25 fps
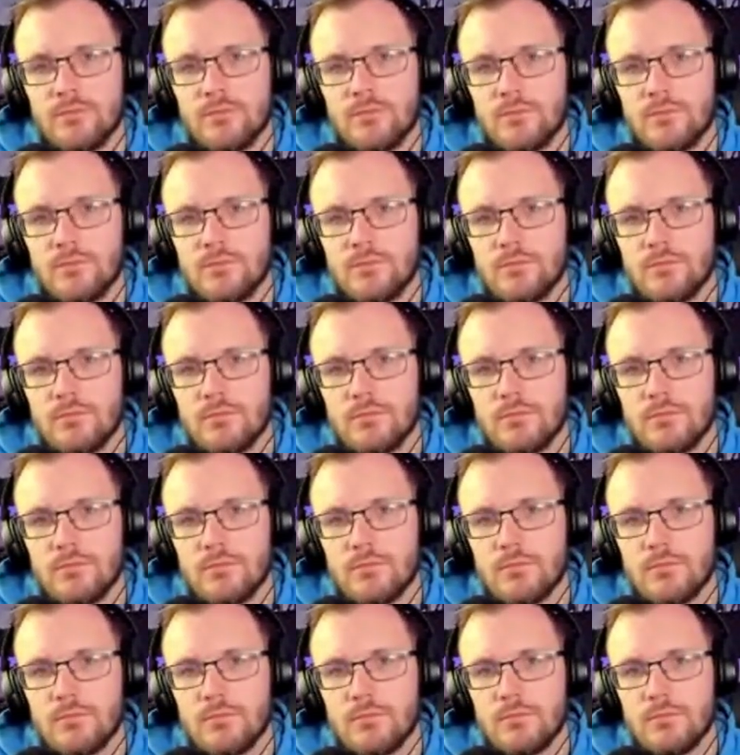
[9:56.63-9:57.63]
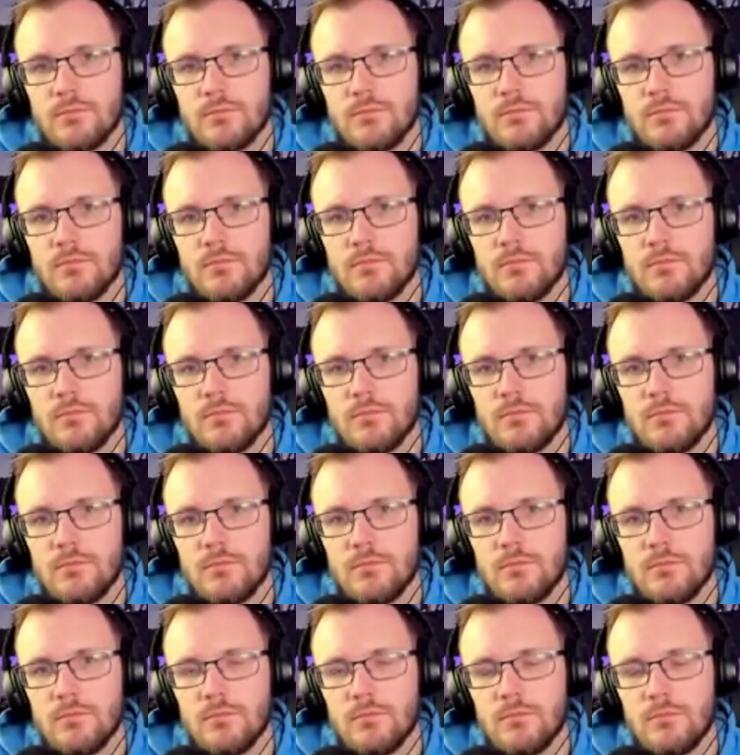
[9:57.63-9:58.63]

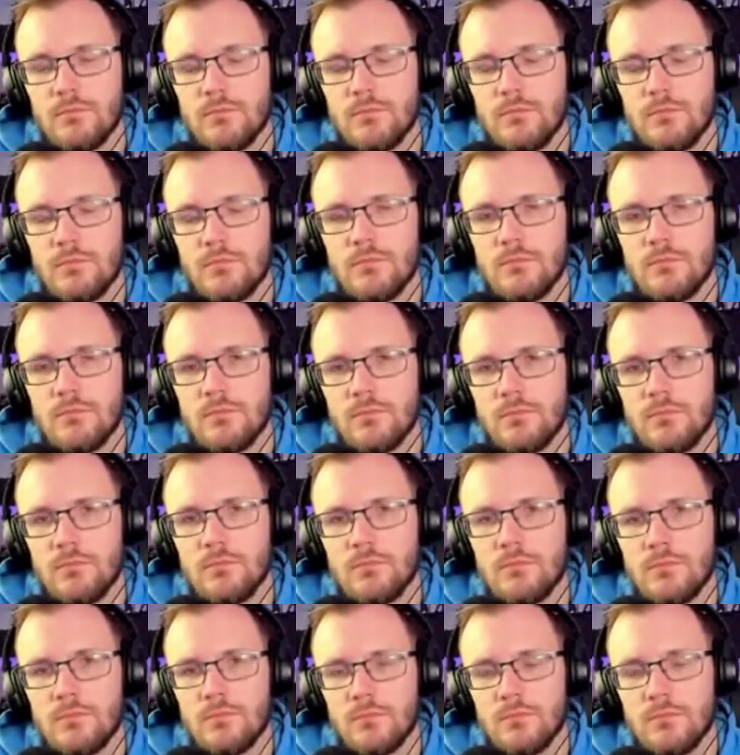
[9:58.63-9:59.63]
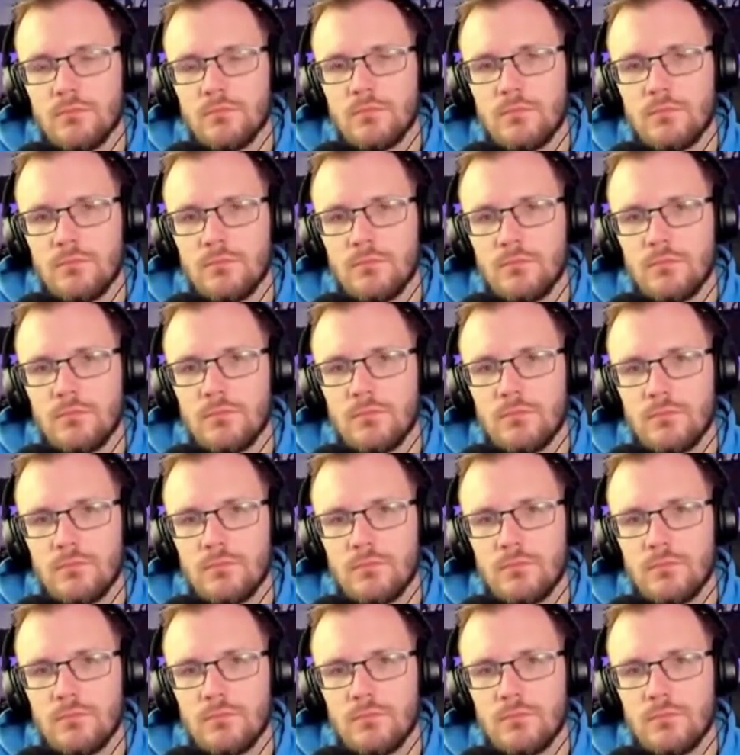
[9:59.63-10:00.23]
This person isn't speaking.